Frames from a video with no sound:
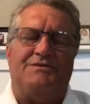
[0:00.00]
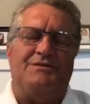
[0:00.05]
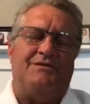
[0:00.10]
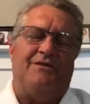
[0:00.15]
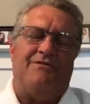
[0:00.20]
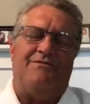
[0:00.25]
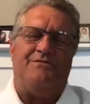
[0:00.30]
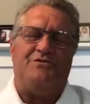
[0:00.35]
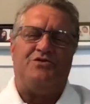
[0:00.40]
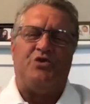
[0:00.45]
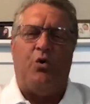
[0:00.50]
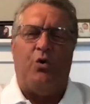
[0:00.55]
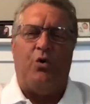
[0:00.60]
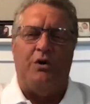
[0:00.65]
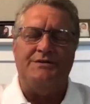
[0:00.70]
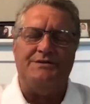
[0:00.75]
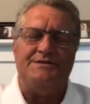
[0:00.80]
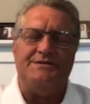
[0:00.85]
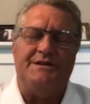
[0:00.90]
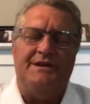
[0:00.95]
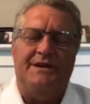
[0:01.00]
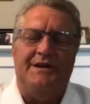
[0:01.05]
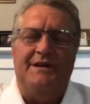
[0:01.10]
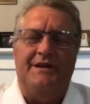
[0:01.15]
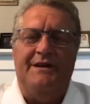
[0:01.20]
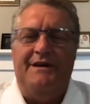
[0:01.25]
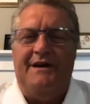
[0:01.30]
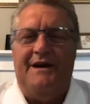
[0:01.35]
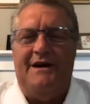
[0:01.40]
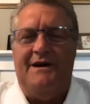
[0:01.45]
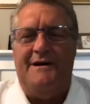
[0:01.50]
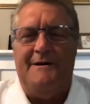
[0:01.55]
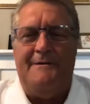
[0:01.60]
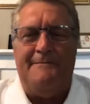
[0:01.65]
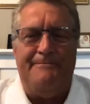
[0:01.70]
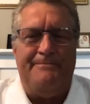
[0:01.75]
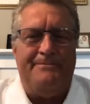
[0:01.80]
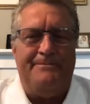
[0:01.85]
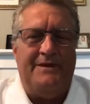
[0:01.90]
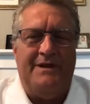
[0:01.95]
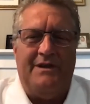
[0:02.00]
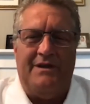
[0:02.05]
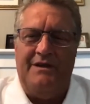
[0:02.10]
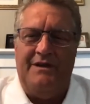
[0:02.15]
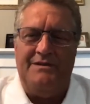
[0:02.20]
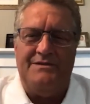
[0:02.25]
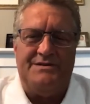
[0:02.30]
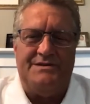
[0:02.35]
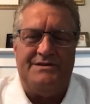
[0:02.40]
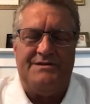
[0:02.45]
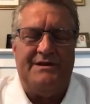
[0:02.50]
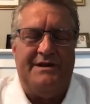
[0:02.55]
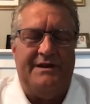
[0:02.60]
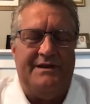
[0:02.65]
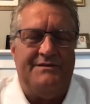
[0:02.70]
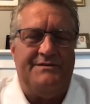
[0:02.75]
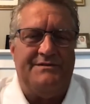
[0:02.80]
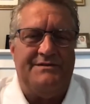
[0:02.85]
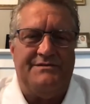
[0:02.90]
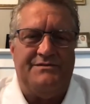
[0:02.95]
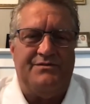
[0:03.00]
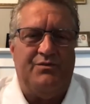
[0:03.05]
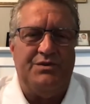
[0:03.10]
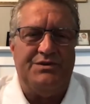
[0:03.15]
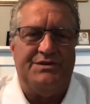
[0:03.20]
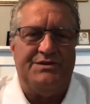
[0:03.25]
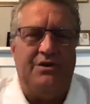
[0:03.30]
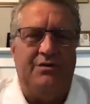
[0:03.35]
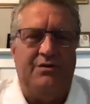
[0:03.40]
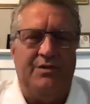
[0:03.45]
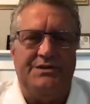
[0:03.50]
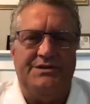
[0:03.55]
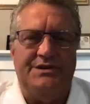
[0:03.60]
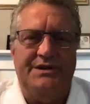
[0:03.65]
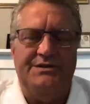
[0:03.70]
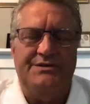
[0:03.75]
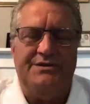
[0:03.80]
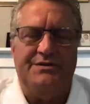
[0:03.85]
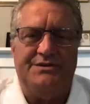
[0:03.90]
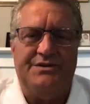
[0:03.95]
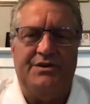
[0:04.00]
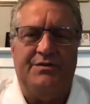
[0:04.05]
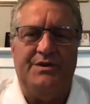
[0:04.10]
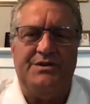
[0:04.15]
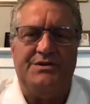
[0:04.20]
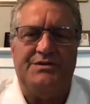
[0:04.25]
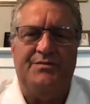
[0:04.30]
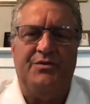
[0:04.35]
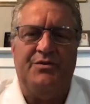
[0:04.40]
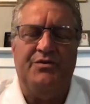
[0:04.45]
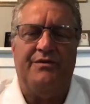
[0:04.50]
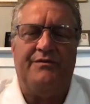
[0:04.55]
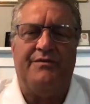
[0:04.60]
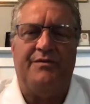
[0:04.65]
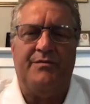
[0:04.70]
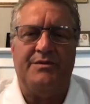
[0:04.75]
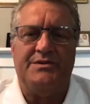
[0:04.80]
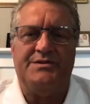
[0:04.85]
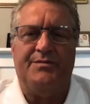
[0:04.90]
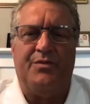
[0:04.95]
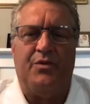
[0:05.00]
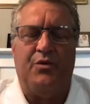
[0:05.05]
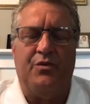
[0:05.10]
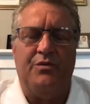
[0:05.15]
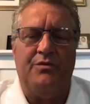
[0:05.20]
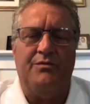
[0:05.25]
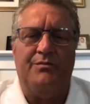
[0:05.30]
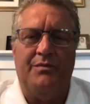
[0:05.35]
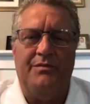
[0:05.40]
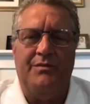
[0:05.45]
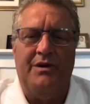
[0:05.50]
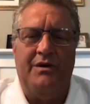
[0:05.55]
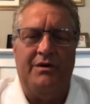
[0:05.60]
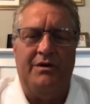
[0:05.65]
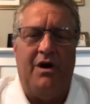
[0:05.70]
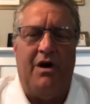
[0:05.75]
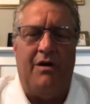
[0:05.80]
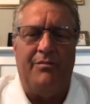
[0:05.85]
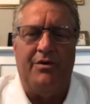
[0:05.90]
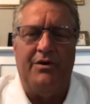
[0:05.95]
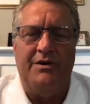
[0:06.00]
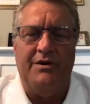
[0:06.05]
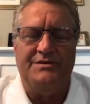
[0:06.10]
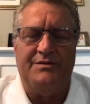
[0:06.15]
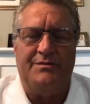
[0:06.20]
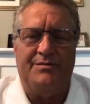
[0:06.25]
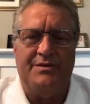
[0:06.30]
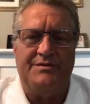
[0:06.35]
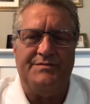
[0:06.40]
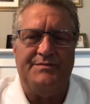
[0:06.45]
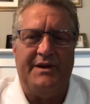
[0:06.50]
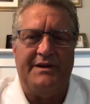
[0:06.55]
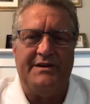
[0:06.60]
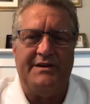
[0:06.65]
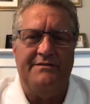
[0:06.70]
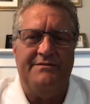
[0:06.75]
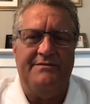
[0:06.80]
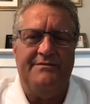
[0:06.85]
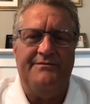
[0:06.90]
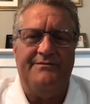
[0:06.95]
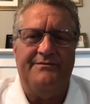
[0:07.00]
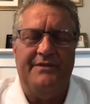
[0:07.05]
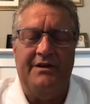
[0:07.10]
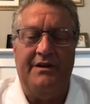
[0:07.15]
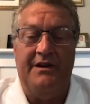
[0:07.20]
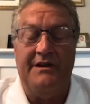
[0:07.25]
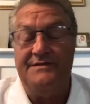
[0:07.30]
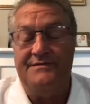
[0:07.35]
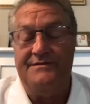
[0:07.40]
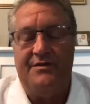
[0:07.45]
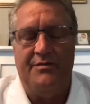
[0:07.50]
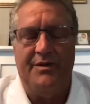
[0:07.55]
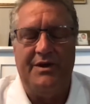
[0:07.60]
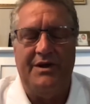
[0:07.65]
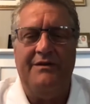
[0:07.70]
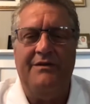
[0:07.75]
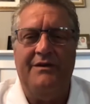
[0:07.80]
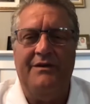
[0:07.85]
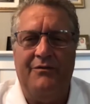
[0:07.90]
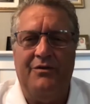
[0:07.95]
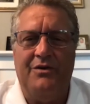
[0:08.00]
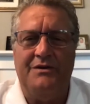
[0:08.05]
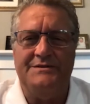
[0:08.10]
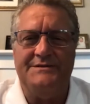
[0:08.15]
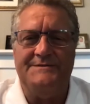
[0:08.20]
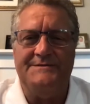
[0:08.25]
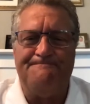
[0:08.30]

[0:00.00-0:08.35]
of choice, was so much easier, so much smoother from a support and operational perspective. At least for me, it was.